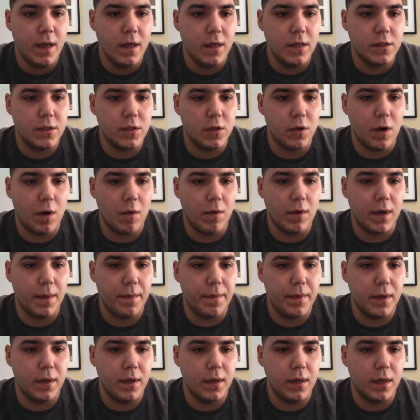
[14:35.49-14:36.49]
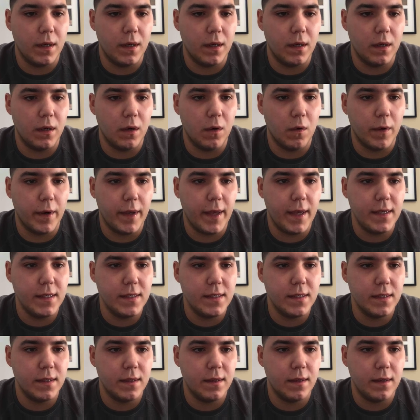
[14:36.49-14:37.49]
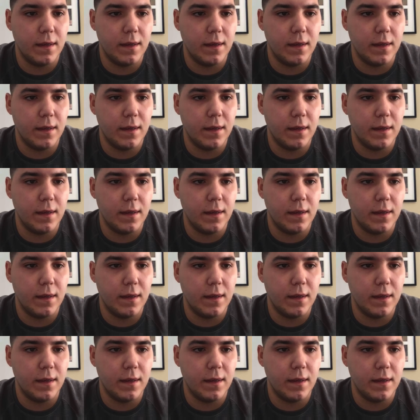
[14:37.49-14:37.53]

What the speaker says: So I want to put lowercase.